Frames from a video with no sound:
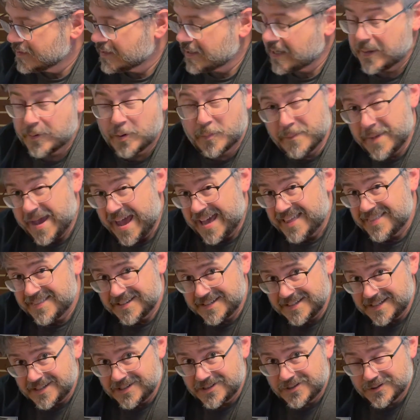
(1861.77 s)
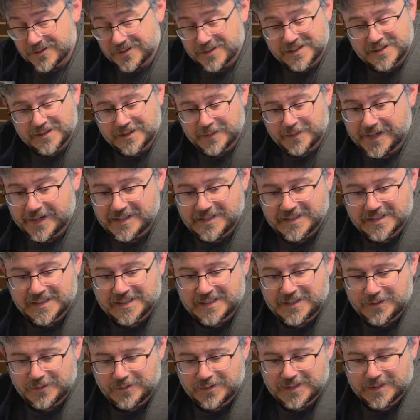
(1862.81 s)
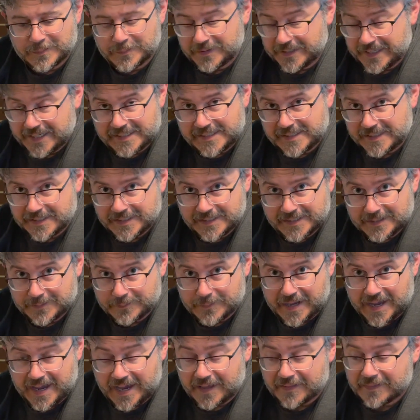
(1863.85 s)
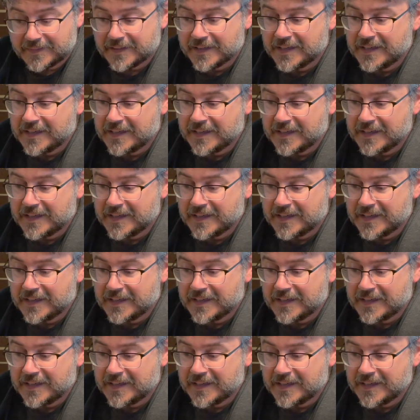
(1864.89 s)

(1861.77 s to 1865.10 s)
I'm a math teacher, so I just do some lessons in math